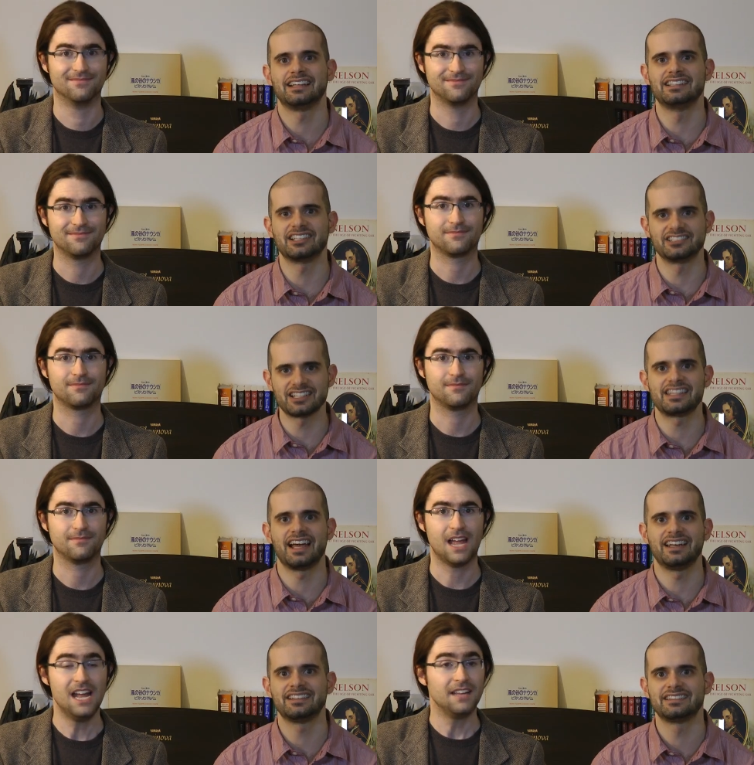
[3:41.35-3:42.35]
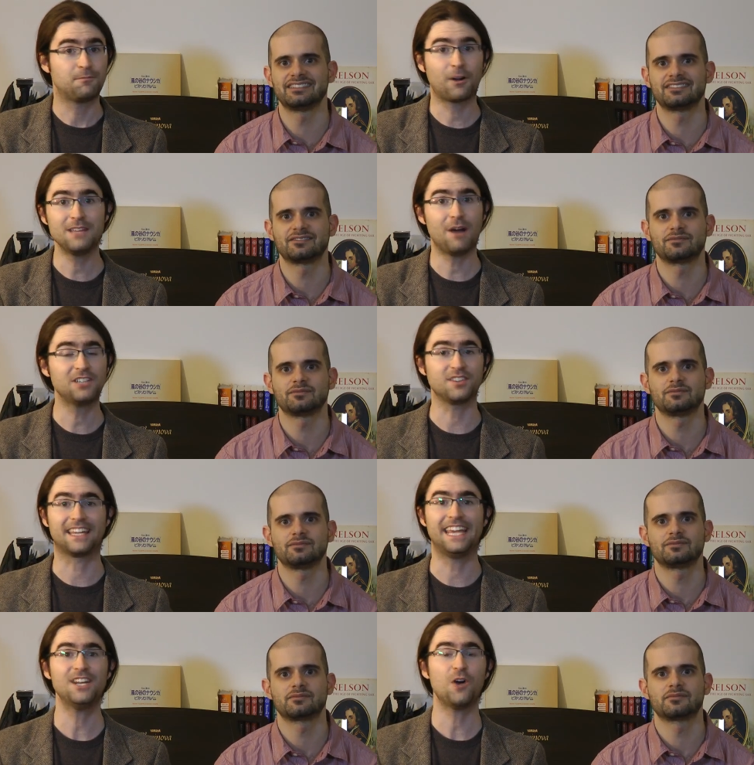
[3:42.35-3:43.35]
Speaker 1: Until just that.
Speaker 2: Pretty much the
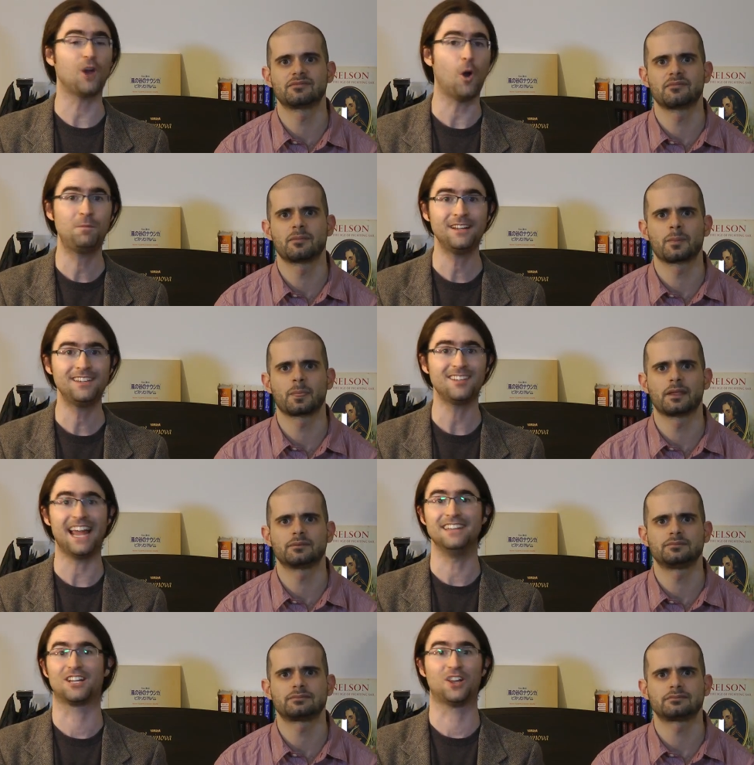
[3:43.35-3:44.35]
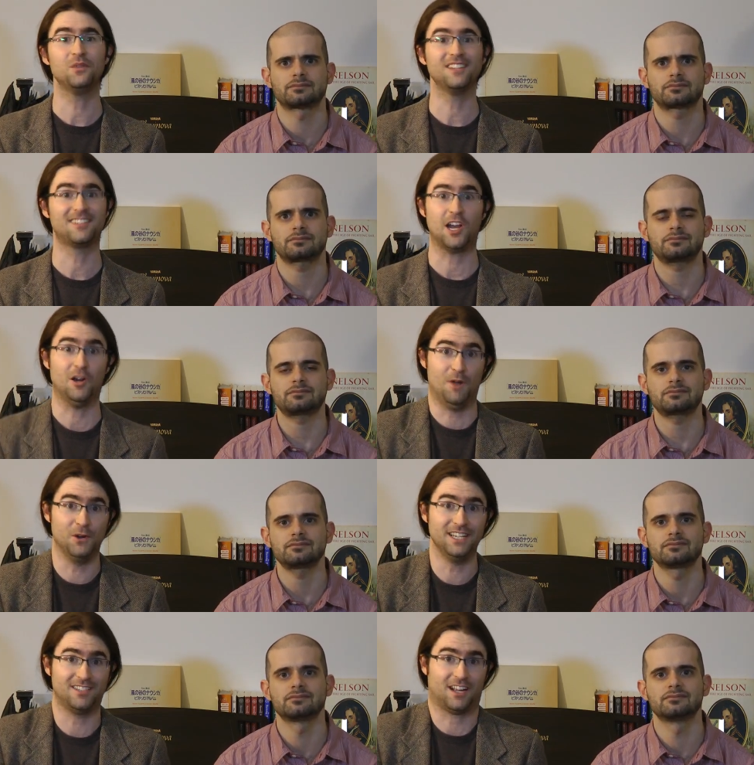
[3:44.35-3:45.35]
keynote opens and the closing
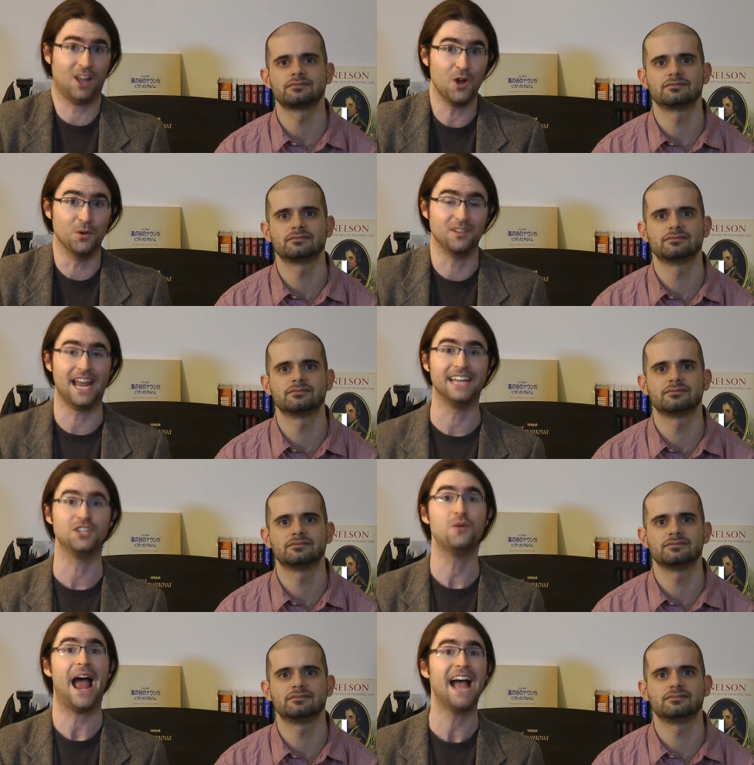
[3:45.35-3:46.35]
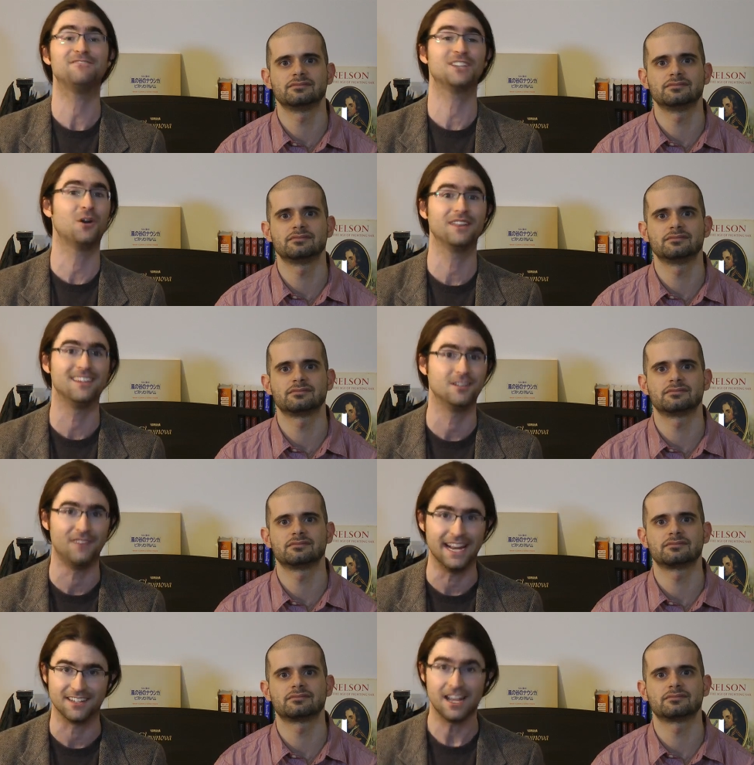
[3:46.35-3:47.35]
ceremonies close, and you have to go to these
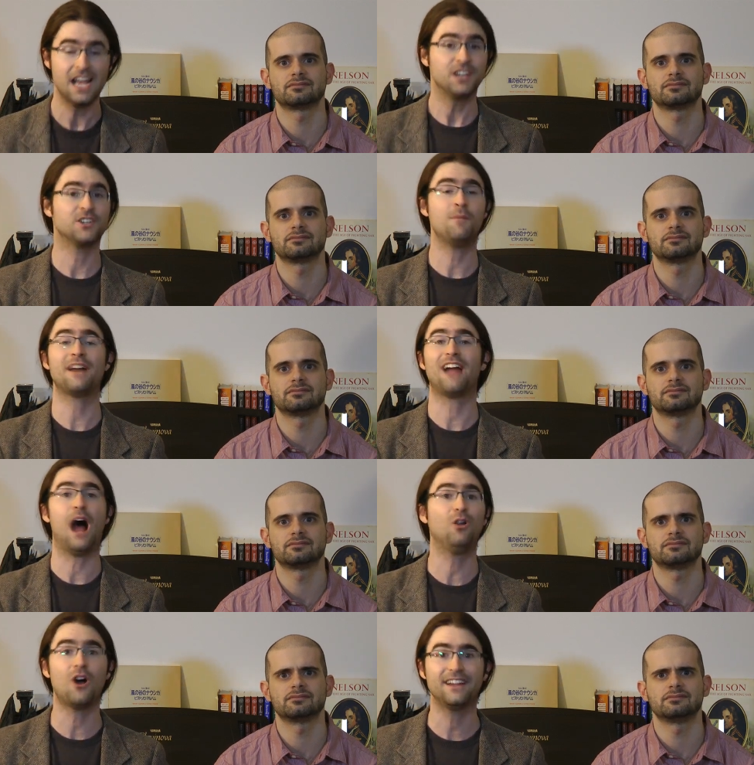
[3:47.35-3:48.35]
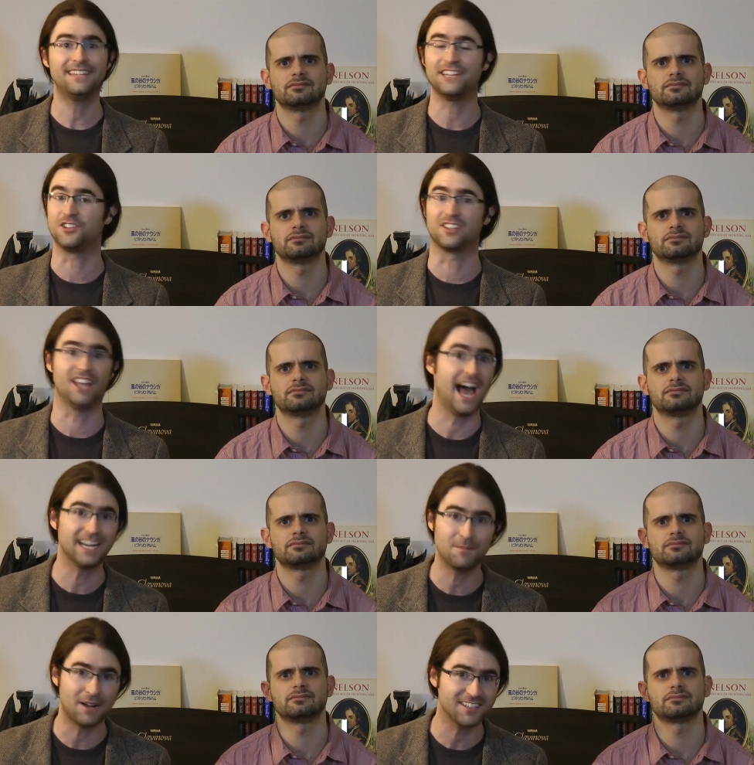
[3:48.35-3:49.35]
events. No matter how long it takes, just line
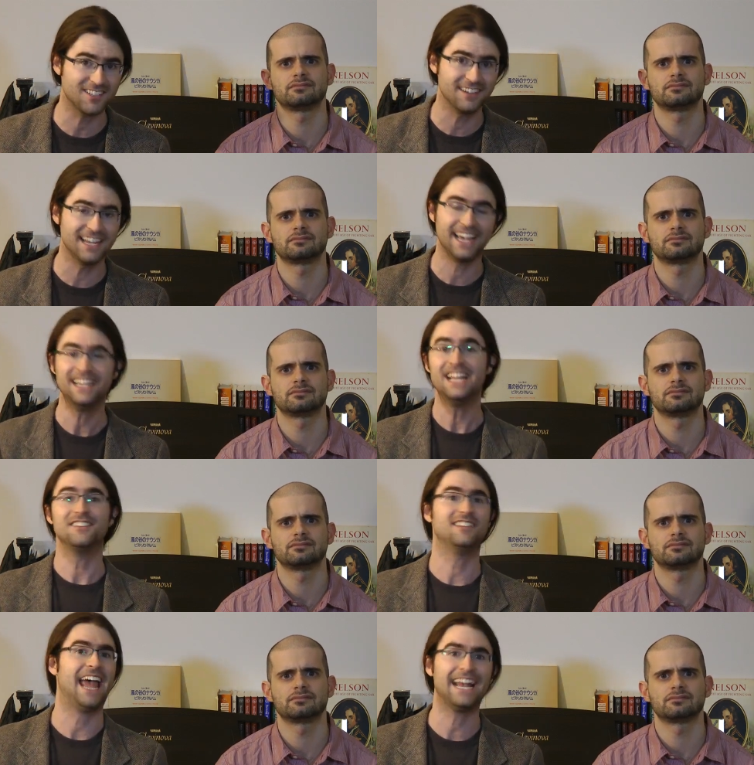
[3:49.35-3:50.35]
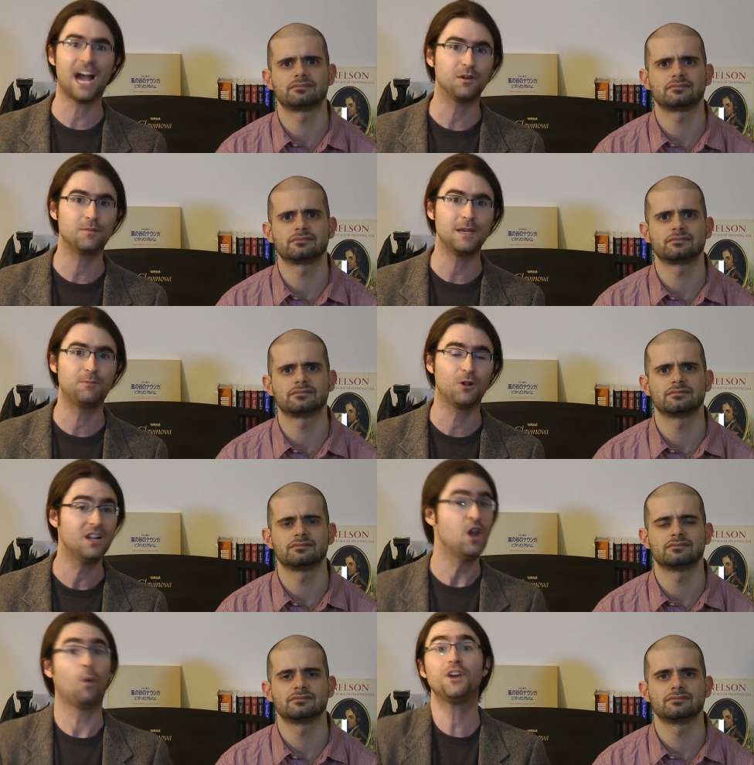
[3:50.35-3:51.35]
up on Sunday, just hang out with
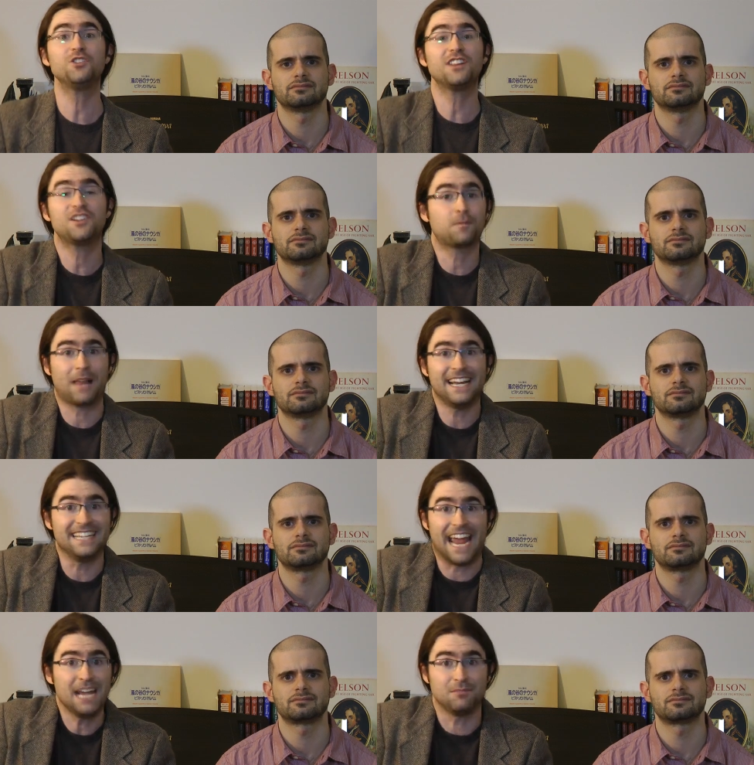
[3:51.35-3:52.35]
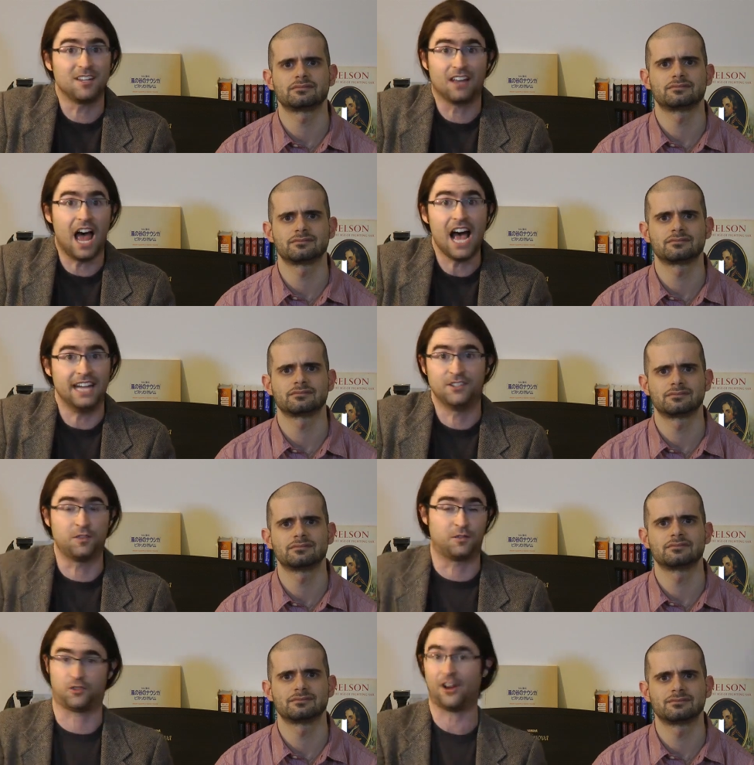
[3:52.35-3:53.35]
people. We're usually just playing games in line,
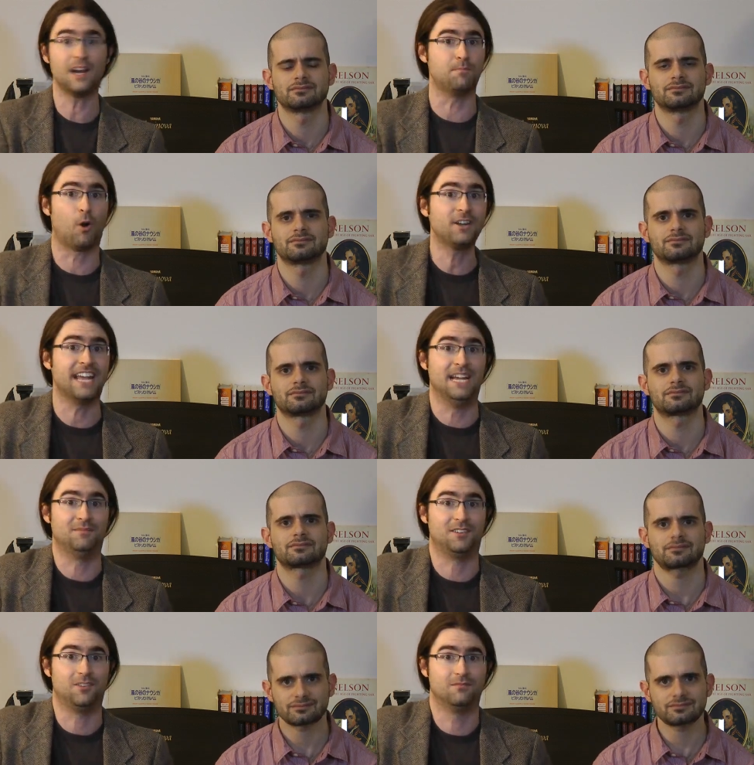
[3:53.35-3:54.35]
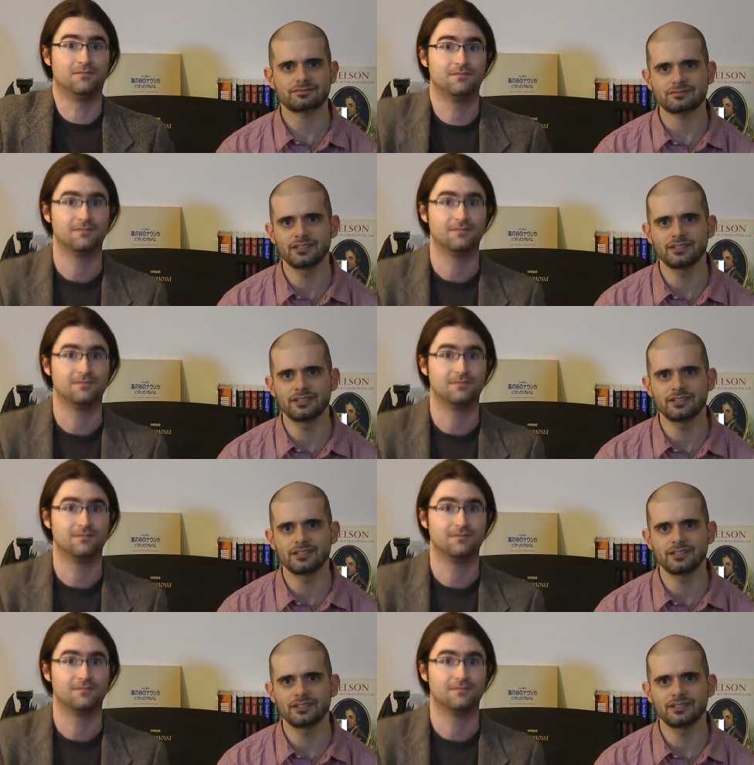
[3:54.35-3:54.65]
just straight up board games.